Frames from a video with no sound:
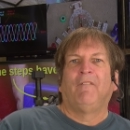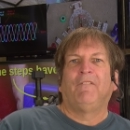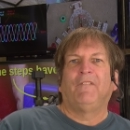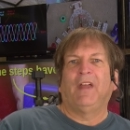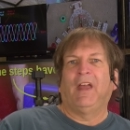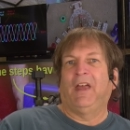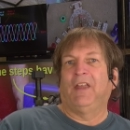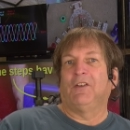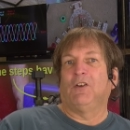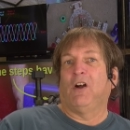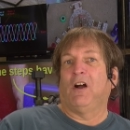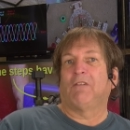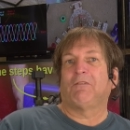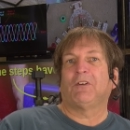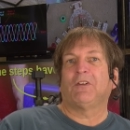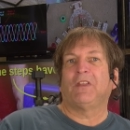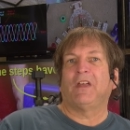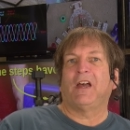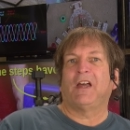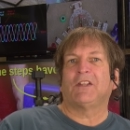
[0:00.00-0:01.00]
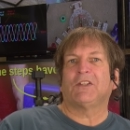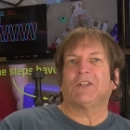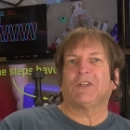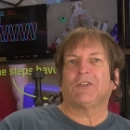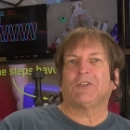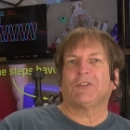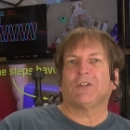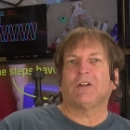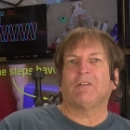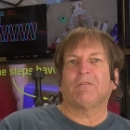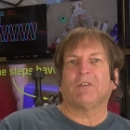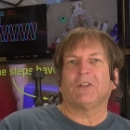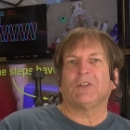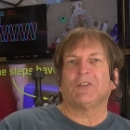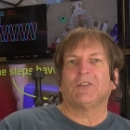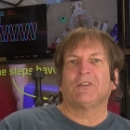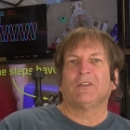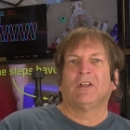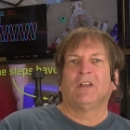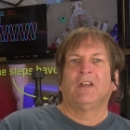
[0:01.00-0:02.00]
and offer that as a
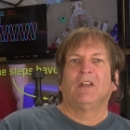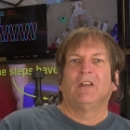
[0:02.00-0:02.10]
service.